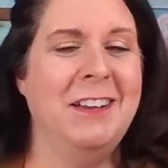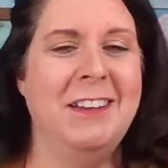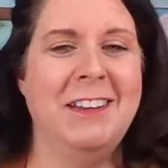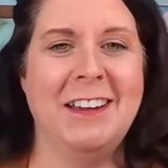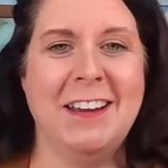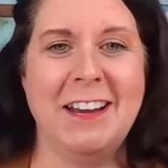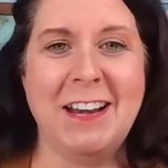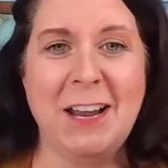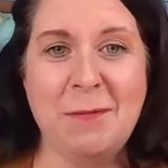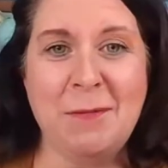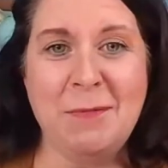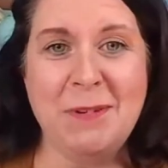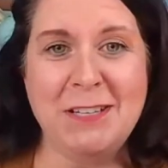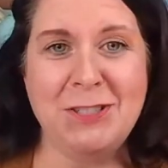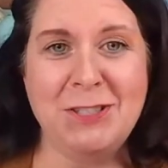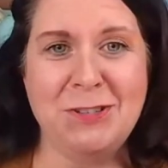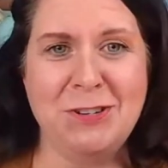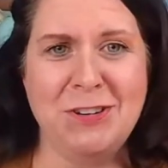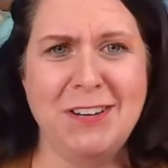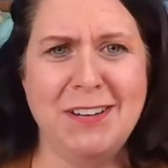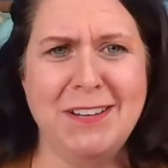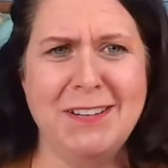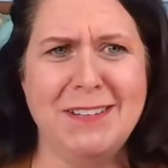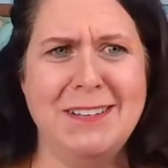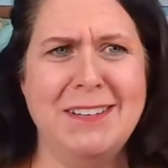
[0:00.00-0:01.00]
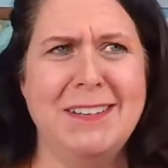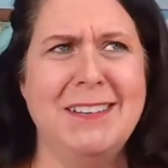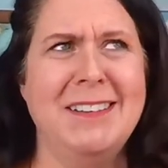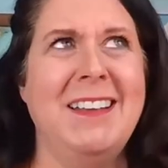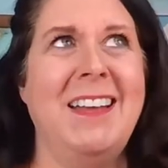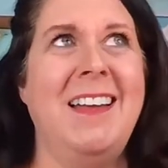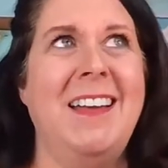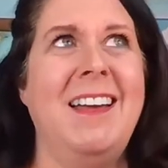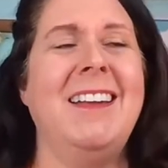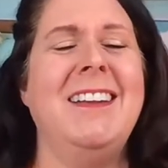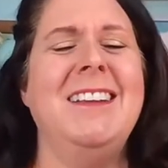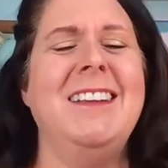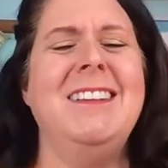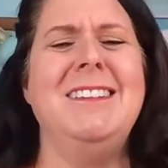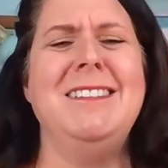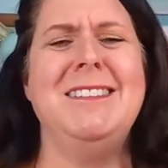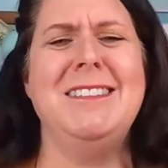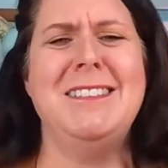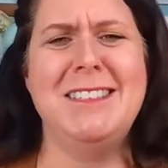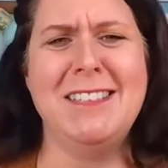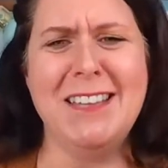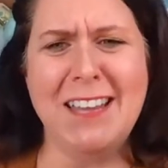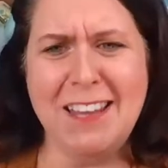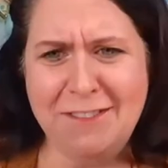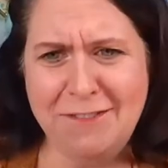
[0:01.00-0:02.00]
Can I be tricked? I can
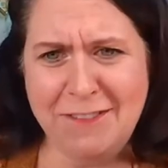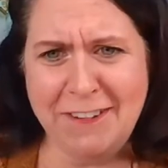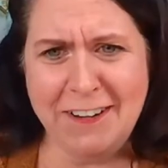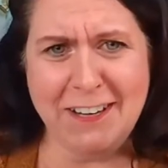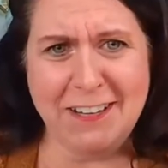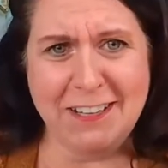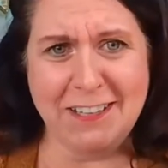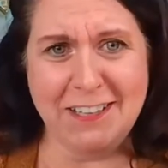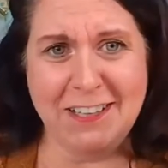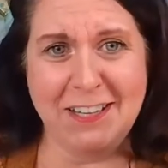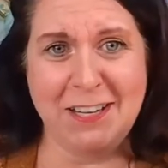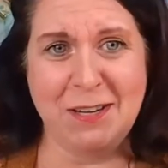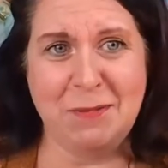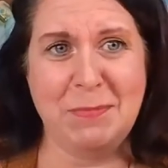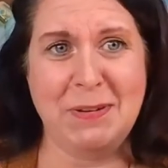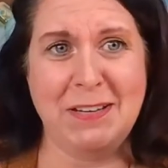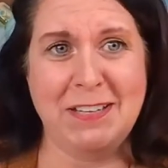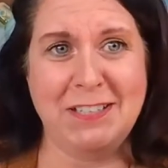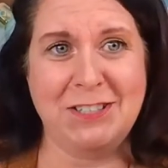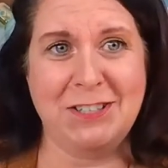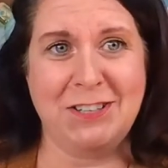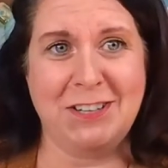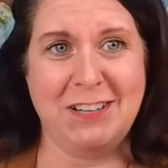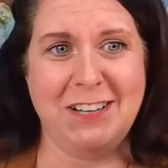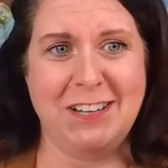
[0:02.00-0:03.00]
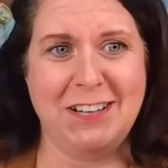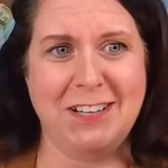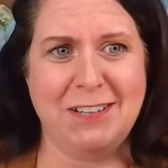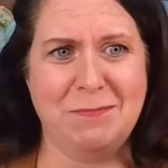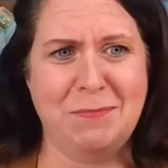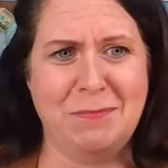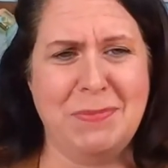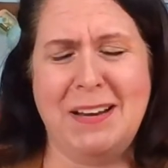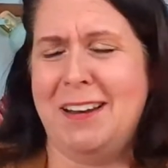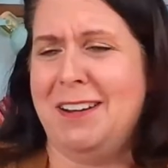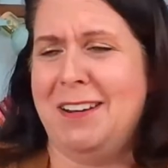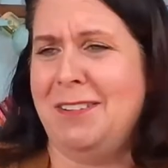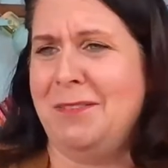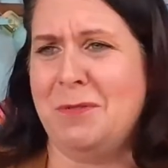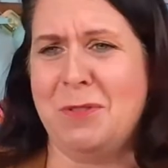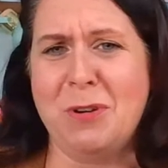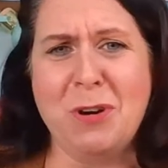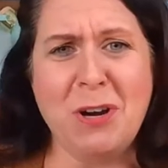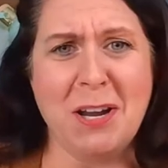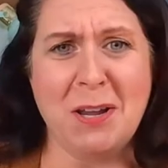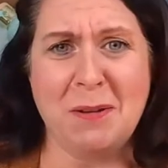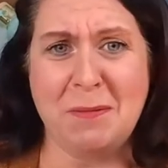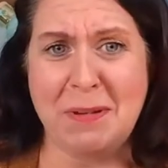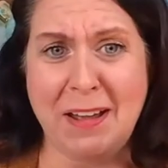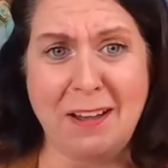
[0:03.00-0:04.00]
definitely be tricked, but I don't
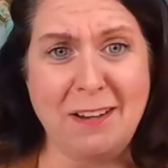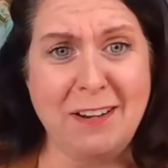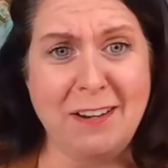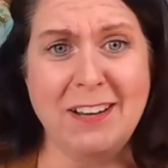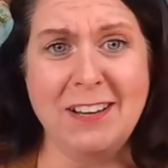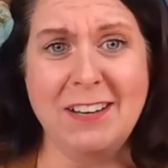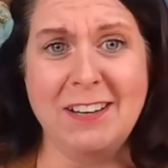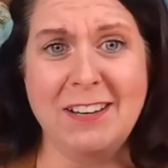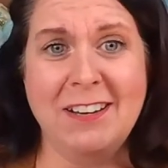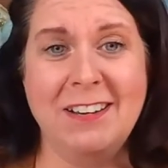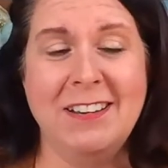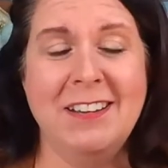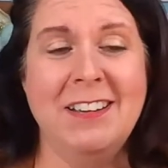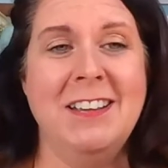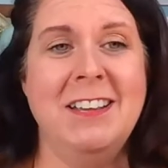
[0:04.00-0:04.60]
worry about it.